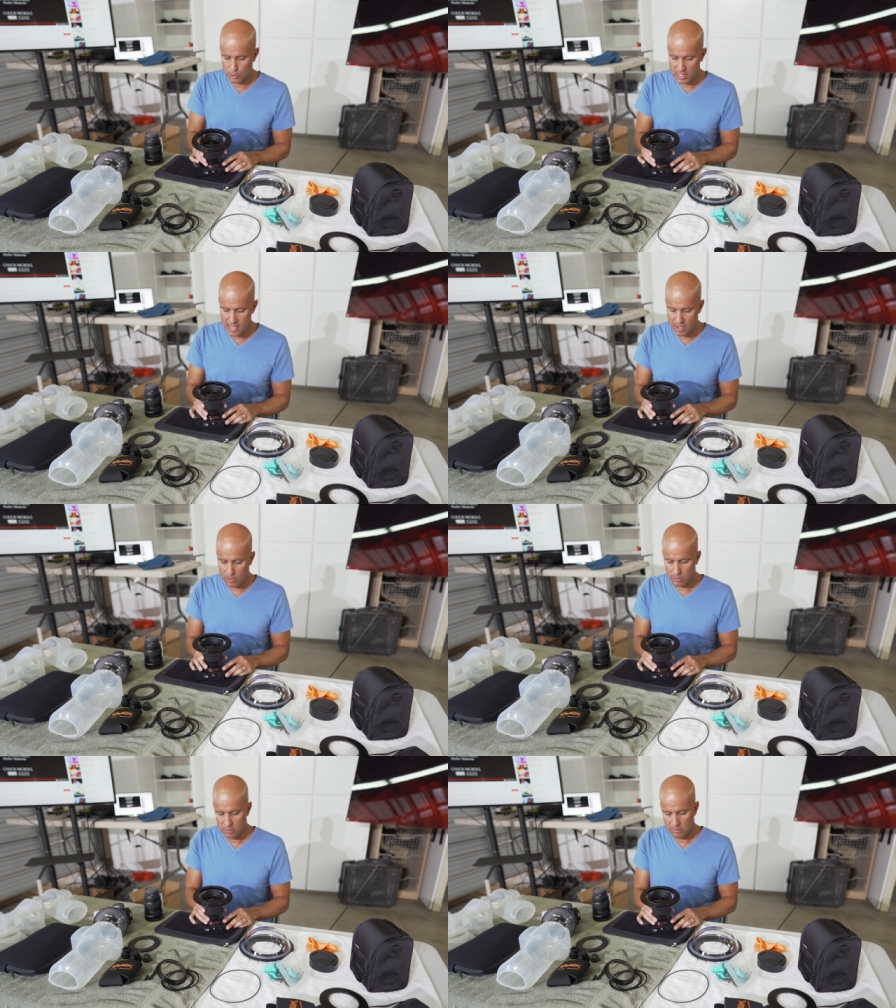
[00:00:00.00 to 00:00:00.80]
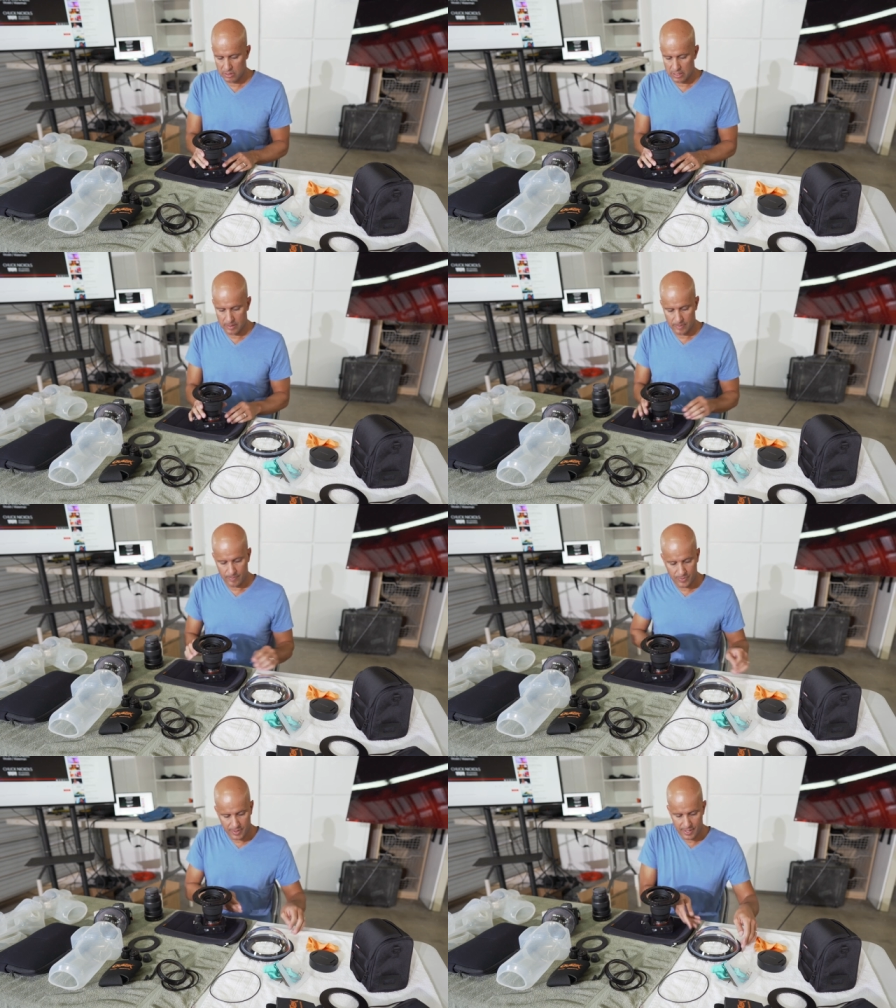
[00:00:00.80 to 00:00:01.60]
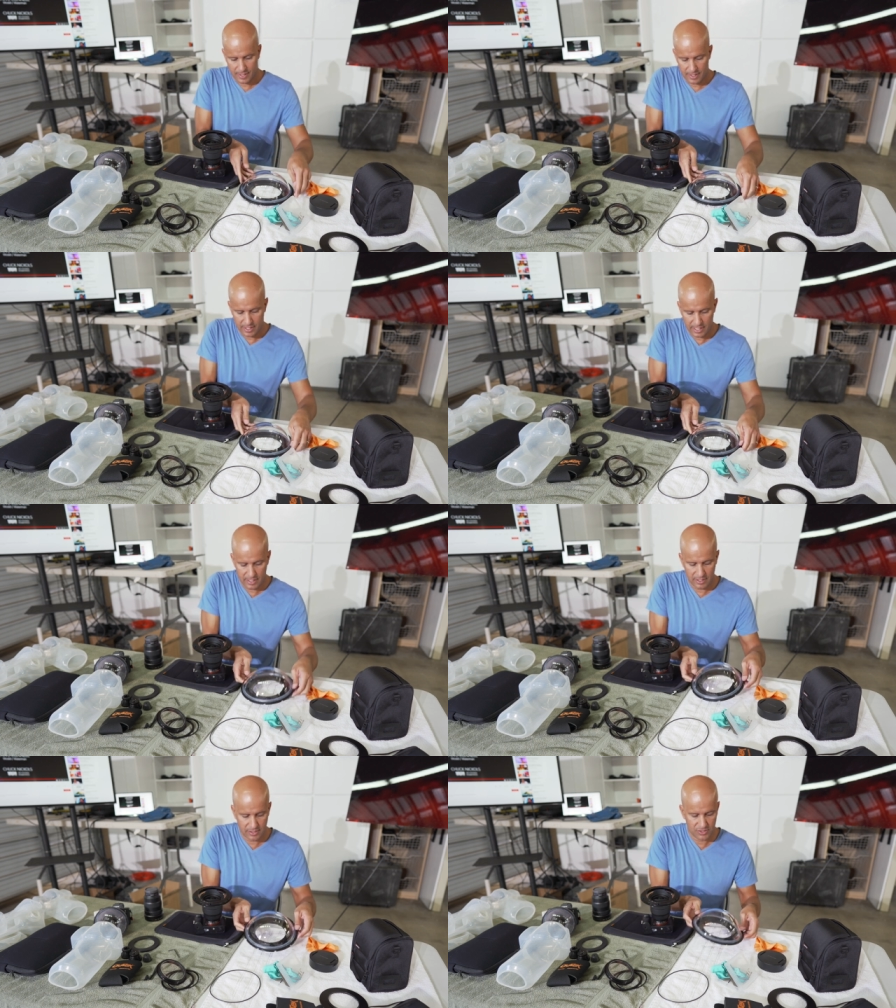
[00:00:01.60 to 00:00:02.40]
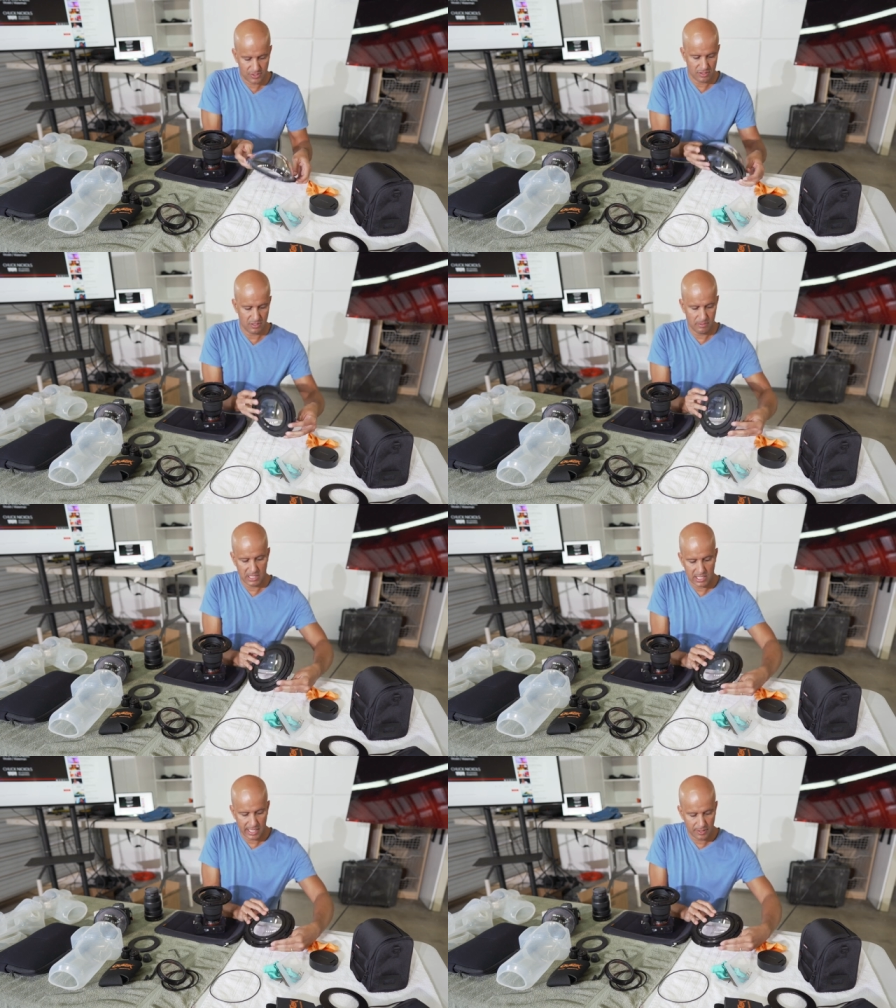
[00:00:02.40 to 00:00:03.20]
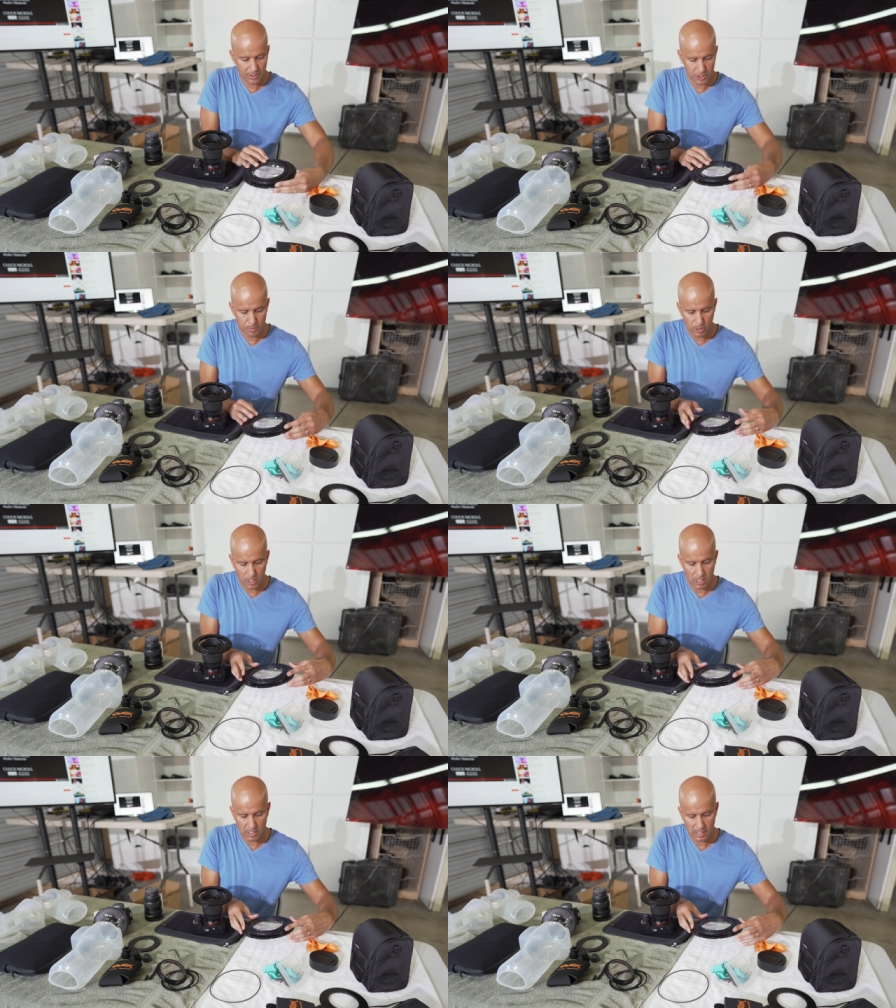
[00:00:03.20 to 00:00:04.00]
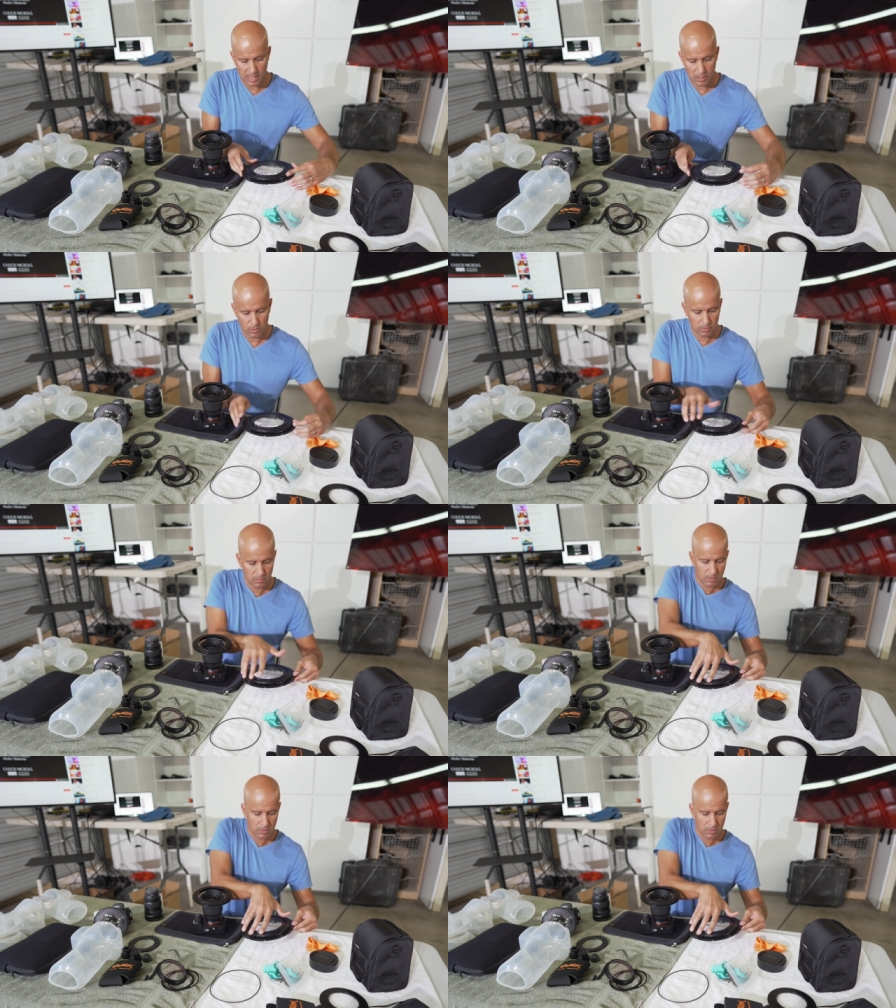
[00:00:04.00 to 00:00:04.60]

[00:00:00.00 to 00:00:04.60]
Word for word: do now is, let me take this part out.